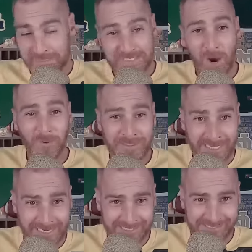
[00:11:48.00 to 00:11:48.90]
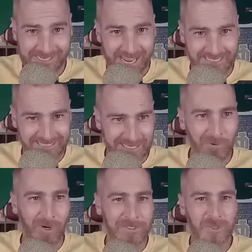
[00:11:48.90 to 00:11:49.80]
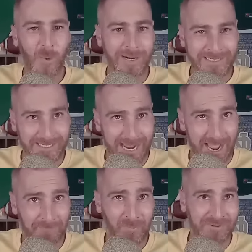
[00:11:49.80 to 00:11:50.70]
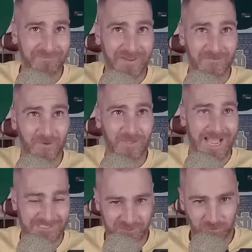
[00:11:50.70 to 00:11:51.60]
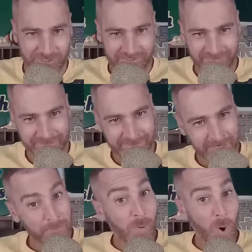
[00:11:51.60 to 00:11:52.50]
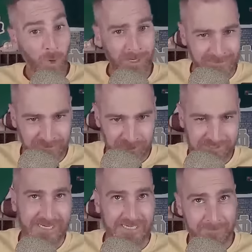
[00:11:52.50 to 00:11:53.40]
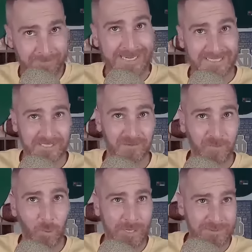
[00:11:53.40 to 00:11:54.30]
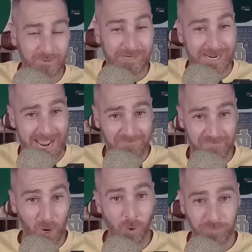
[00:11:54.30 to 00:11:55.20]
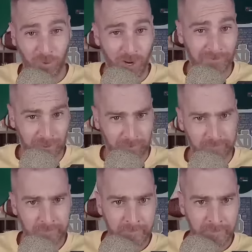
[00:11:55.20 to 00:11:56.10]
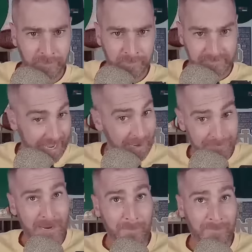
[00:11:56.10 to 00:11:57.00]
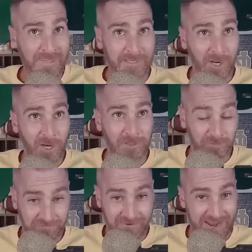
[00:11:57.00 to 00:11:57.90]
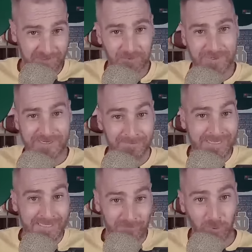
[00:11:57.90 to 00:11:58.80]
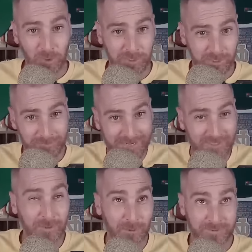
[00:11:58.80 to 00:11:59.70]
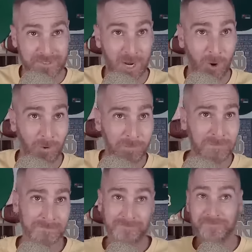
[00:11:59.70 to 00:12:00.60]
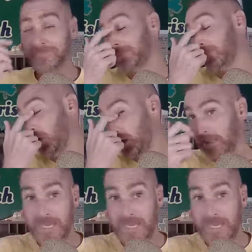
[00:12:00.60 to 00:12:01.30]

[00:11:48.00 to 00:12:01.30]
Don't get excited. They were a 20.5-point favorite last week. More interesting to me is the 43.5 over-under. That might be an under factory to me. If you're looking to make a little dough, look at